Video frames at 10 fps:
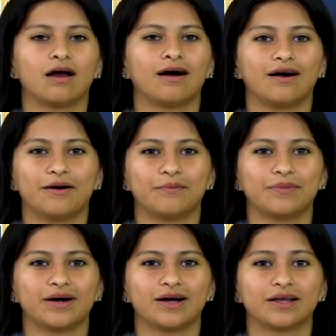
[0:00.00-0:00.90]
Um,
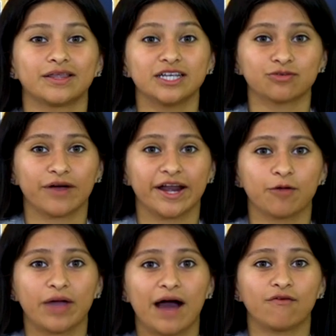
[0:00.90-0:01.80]
but this Friday,
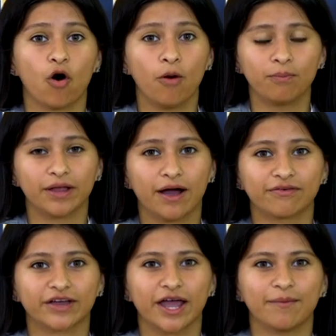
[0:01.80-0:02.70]
we have a home playoff
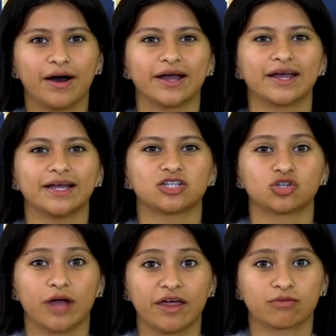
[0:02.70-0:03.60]
game against
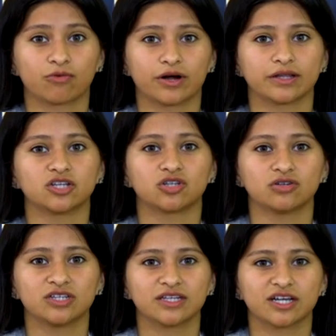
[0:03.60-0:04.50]
Strathmore. The
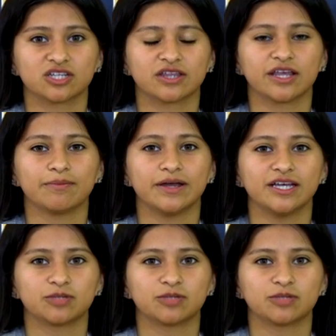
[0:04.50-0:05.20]
student section theme is